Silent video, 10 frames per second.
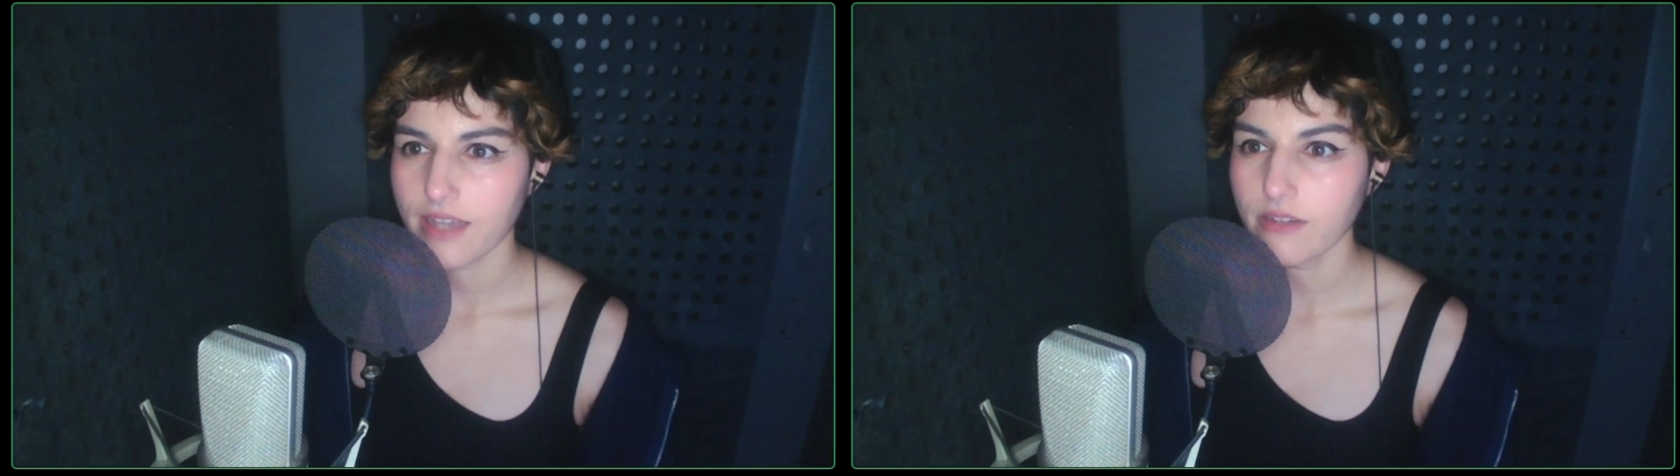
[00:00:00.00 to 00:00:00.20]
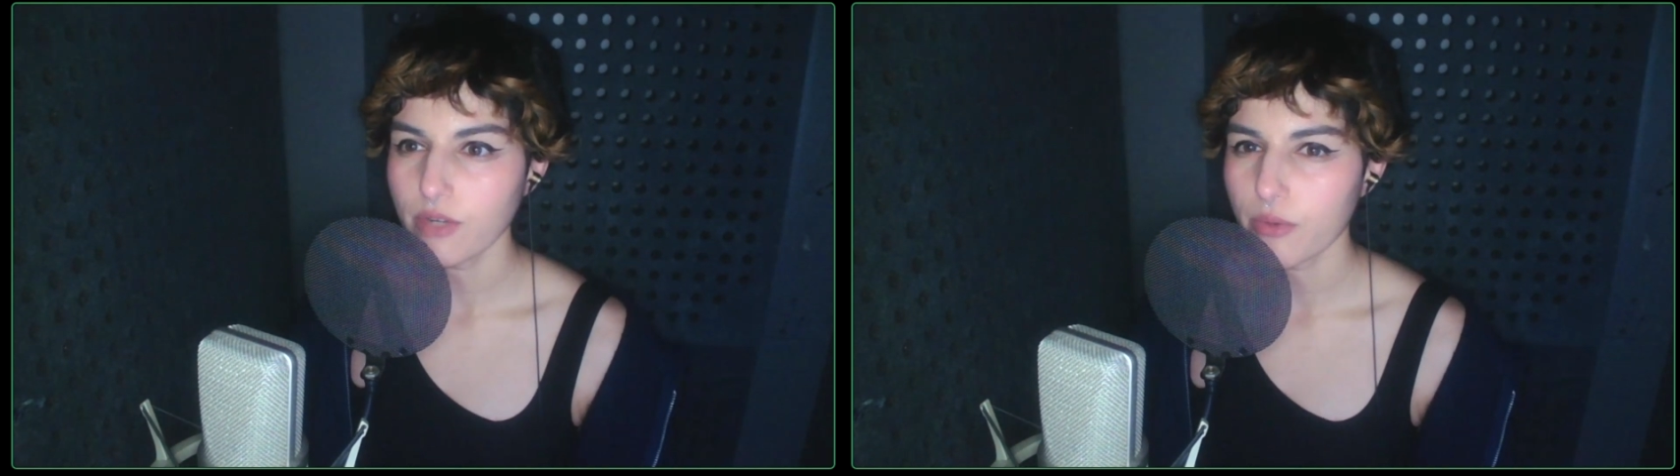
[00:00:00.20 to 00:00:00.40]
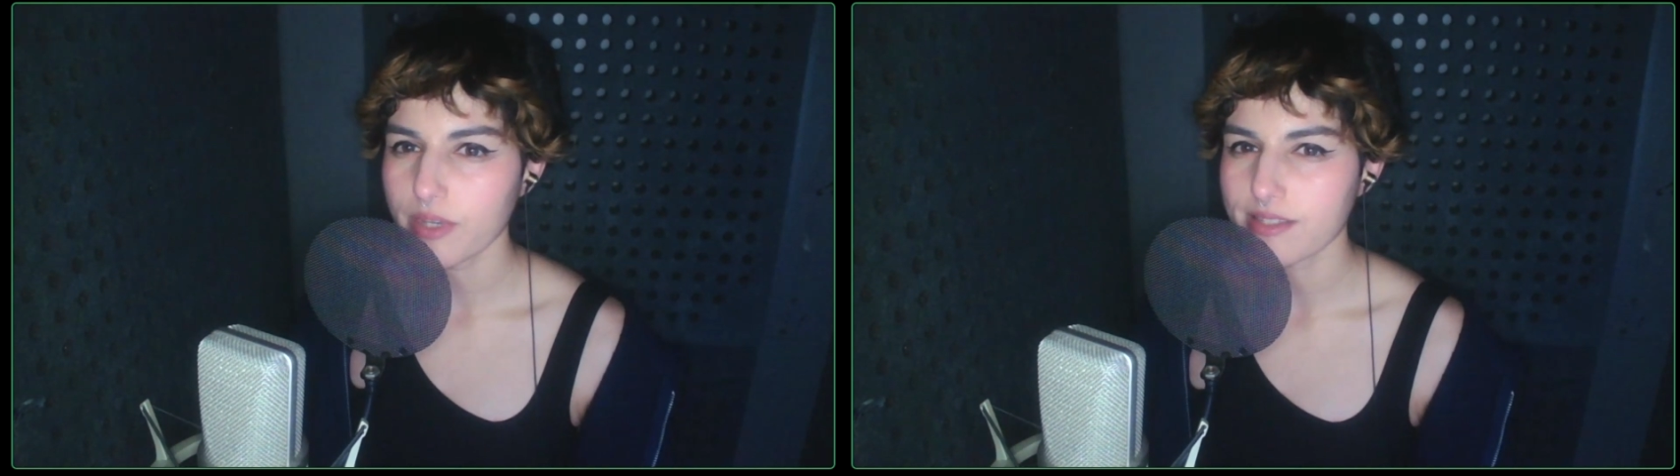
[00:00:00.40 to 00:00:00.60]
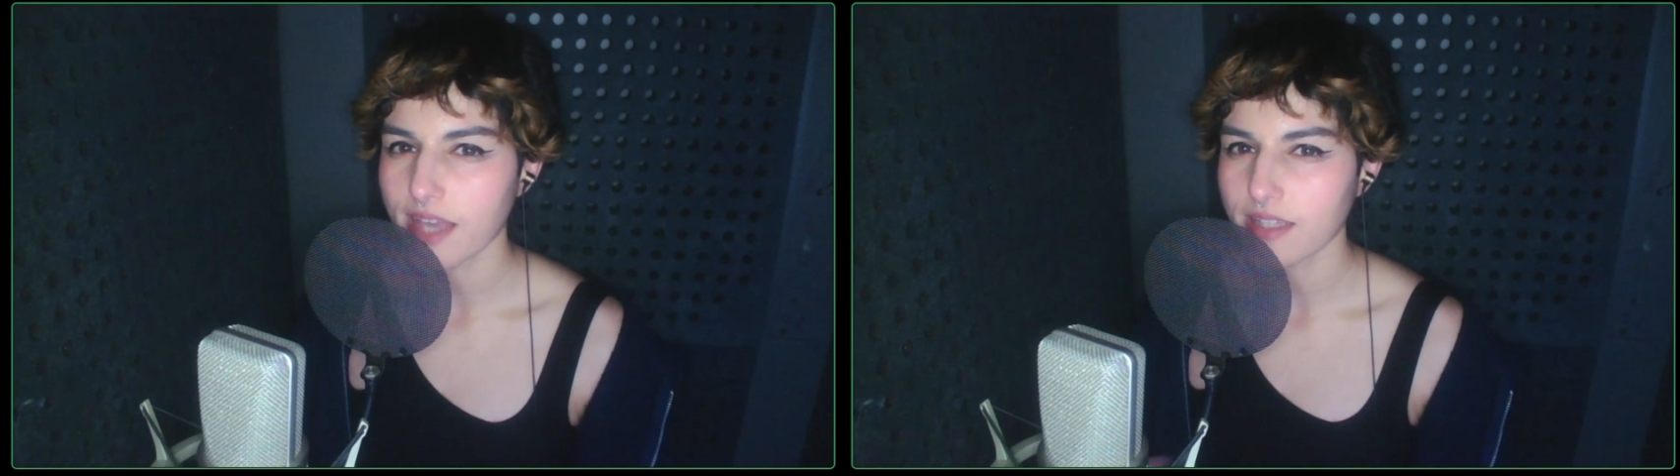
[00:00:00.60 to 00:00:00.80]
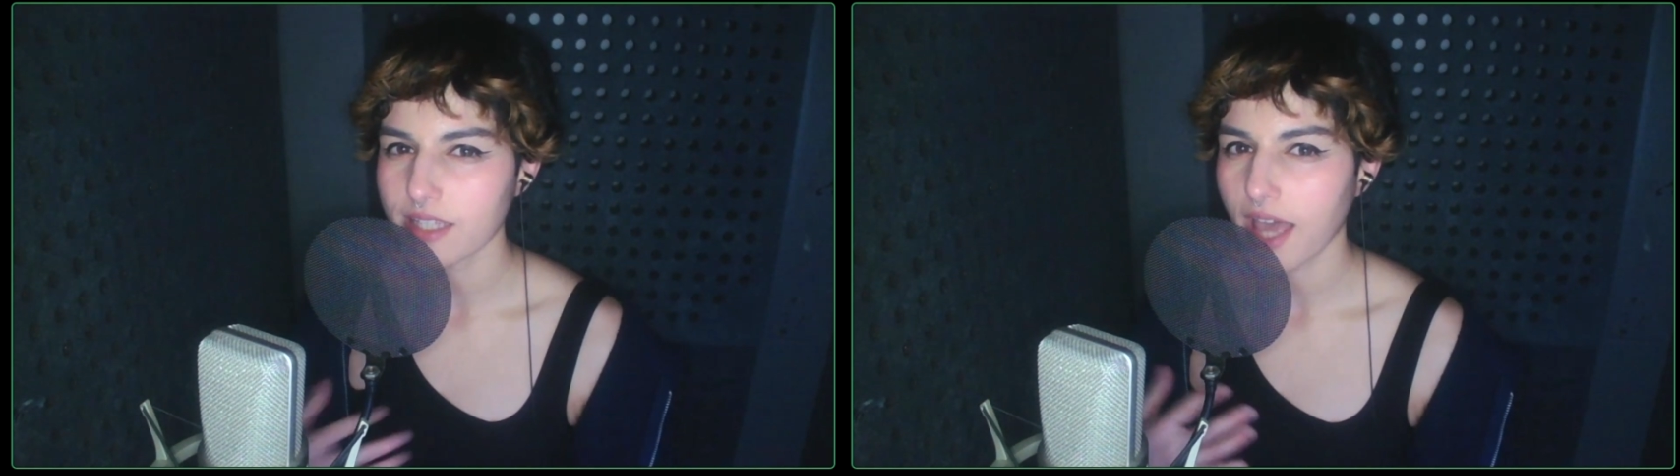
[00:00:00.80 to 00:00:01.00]
I don't know
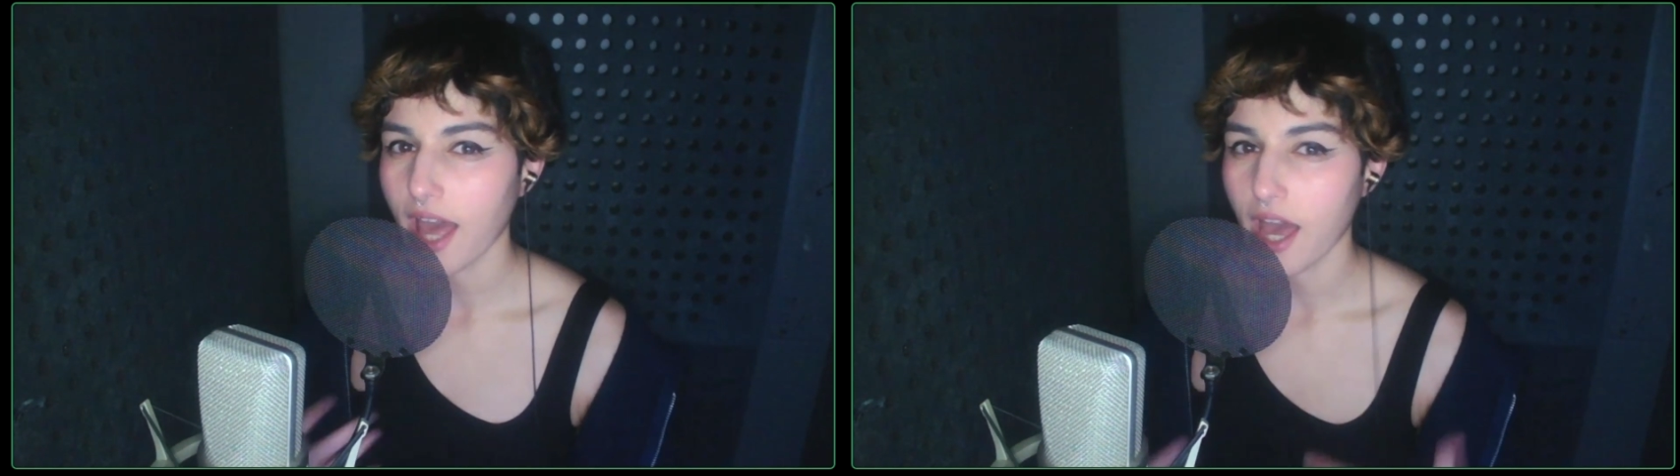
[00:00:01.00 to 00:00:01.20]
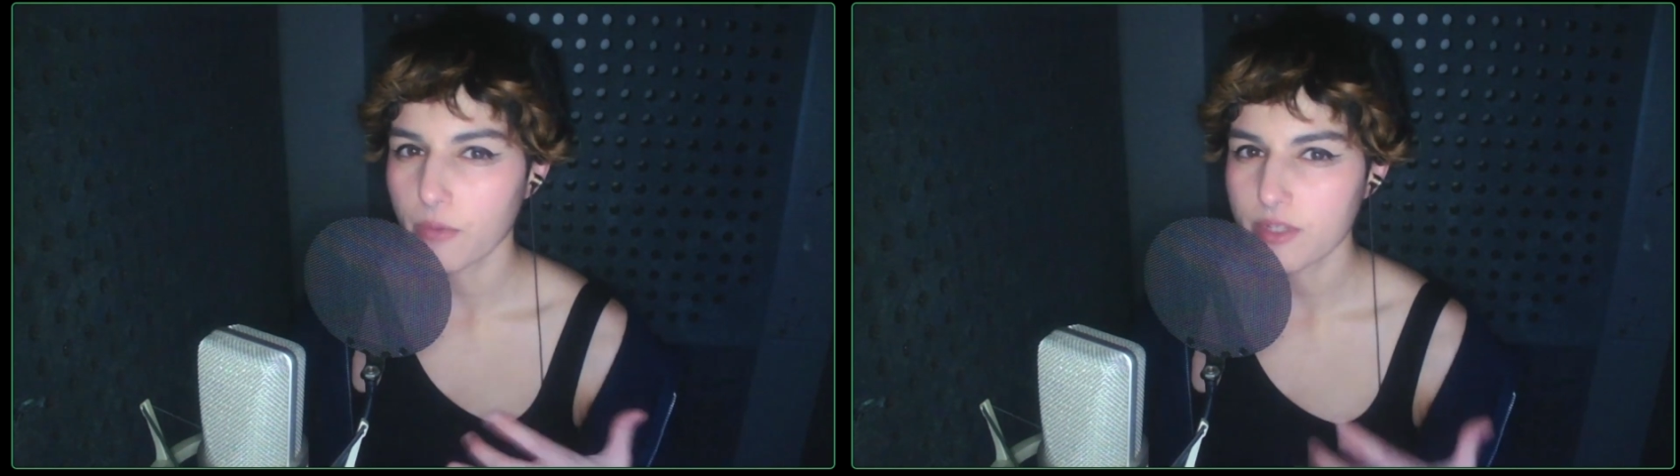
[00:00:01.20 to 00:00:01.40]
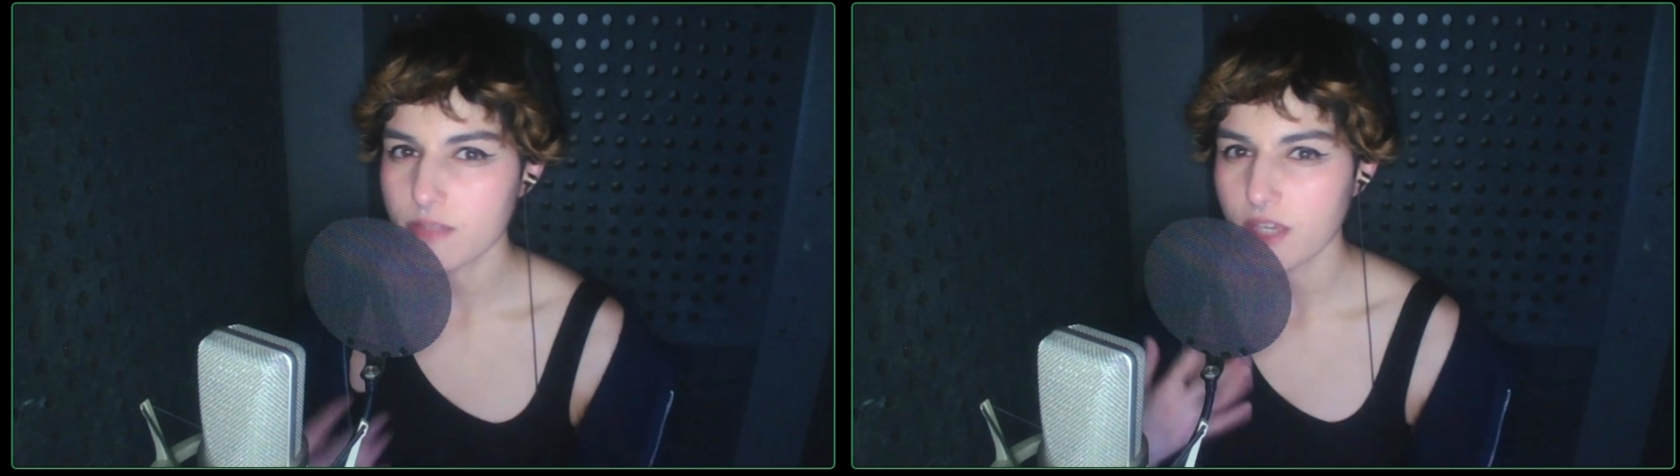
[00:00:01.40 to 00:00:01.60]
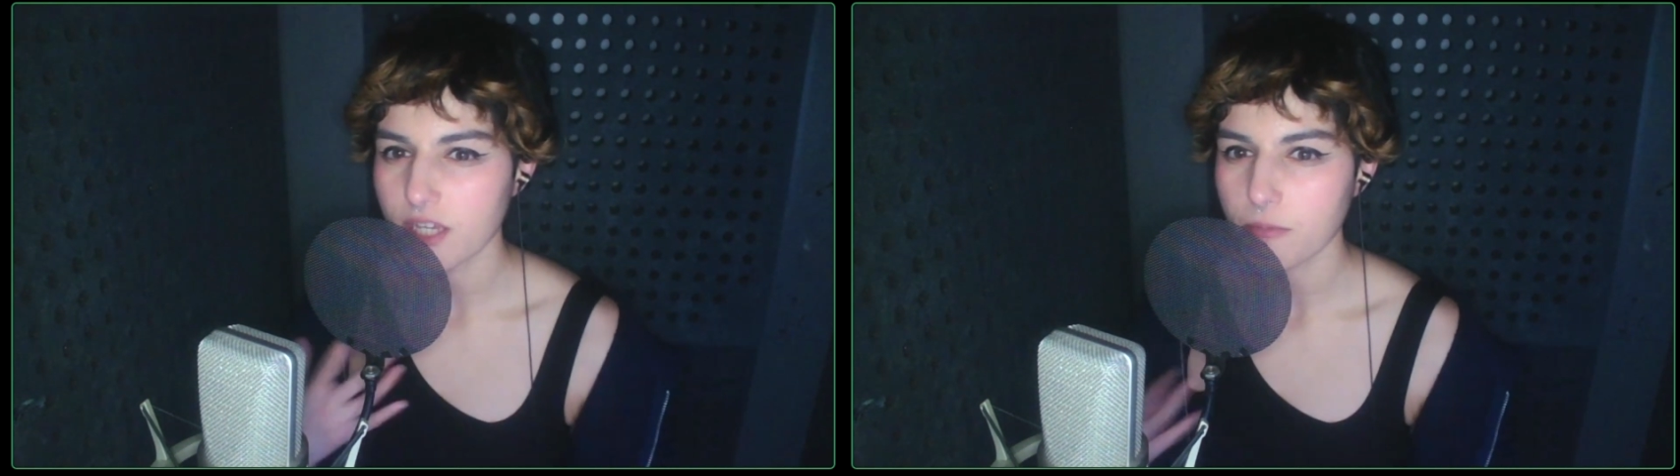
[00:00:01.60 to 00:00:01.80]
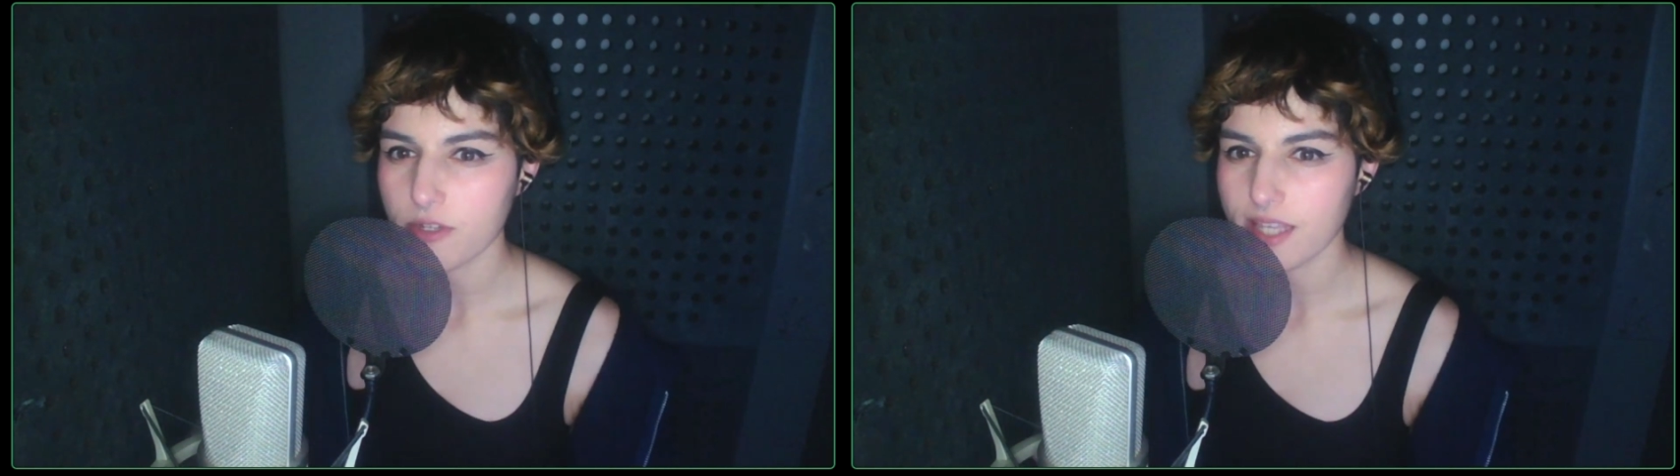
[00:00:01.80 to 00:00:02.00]
exactly how it's
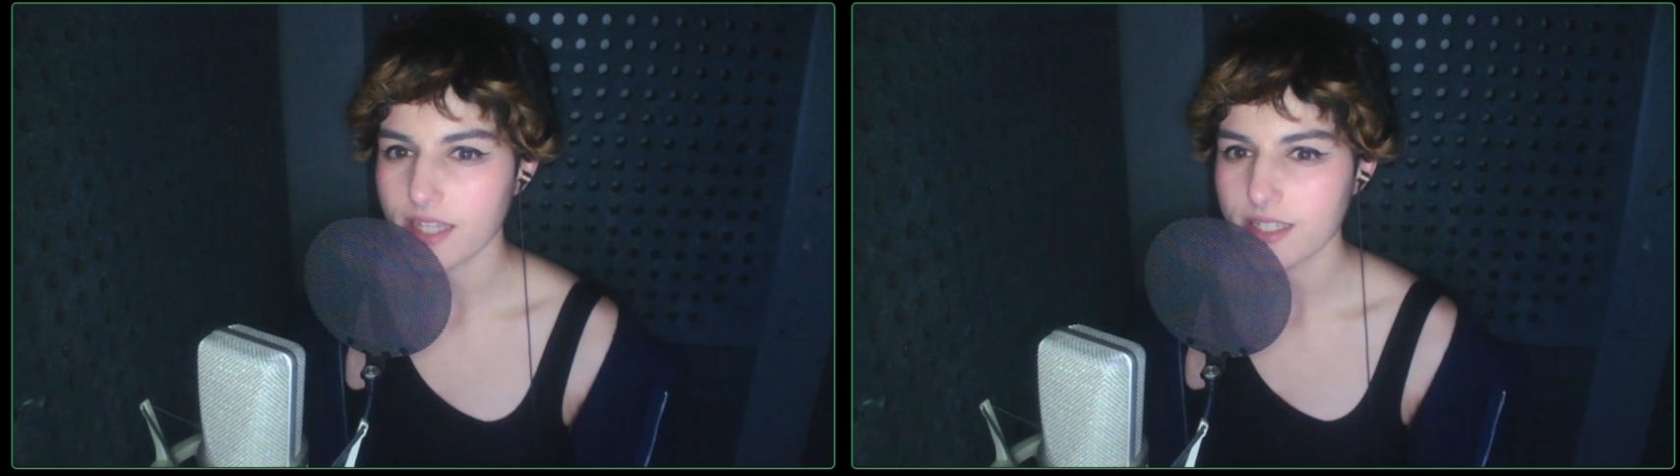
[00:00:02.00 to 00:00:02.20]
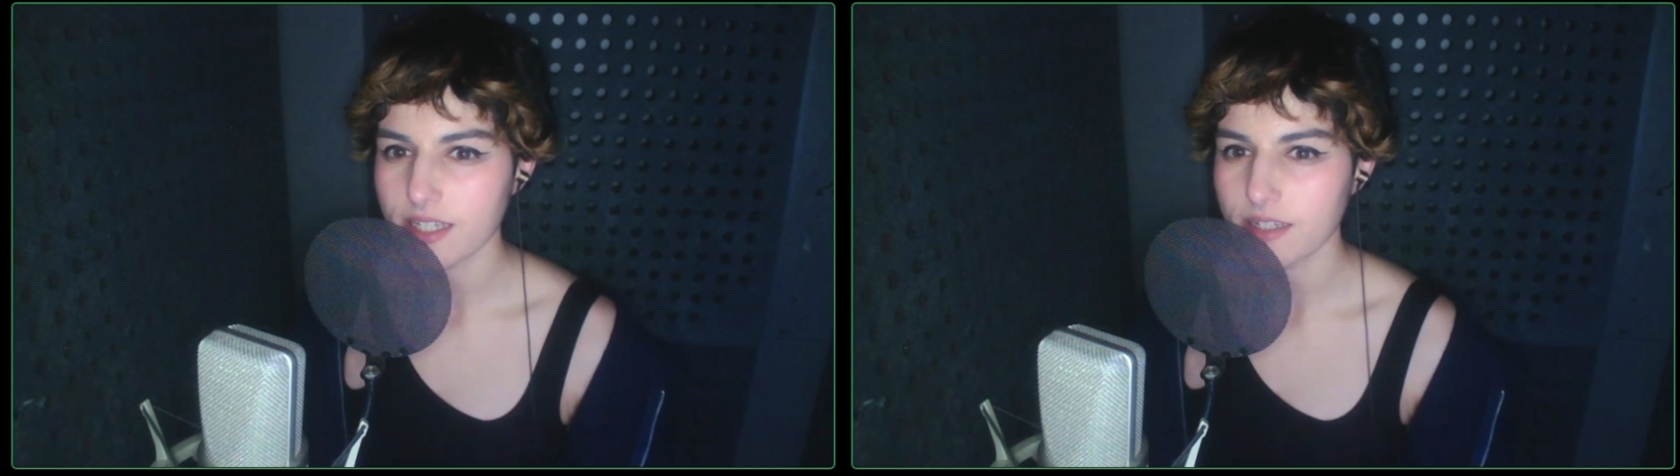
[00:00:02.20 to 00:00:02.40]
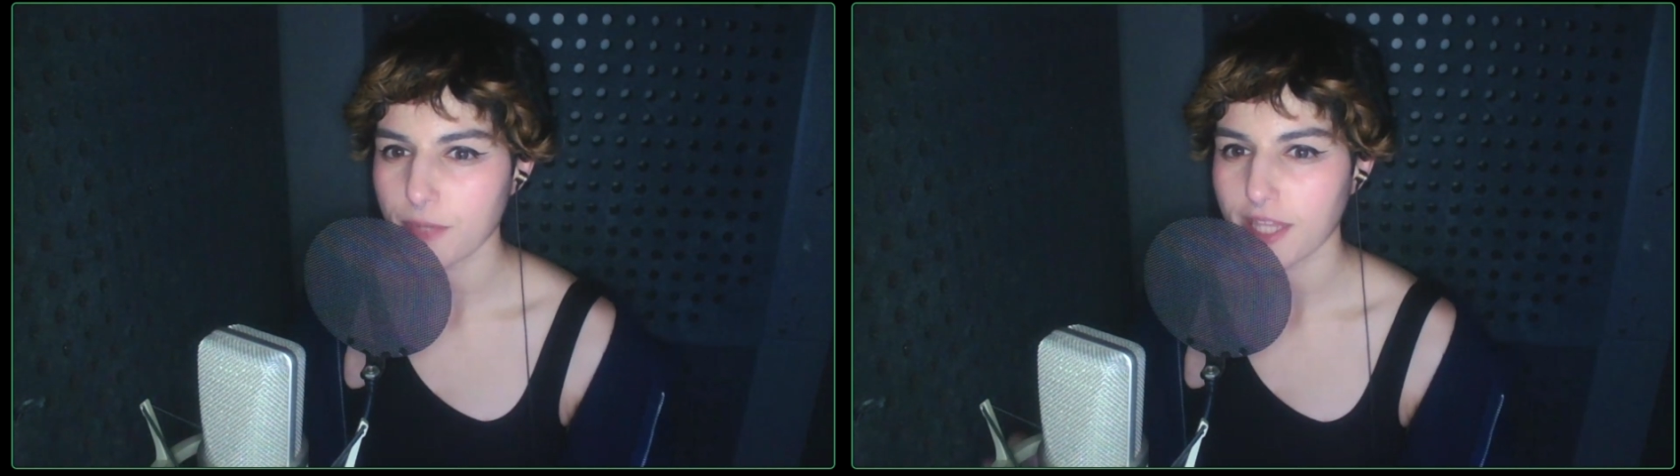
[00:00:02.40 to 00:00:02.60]
being presented,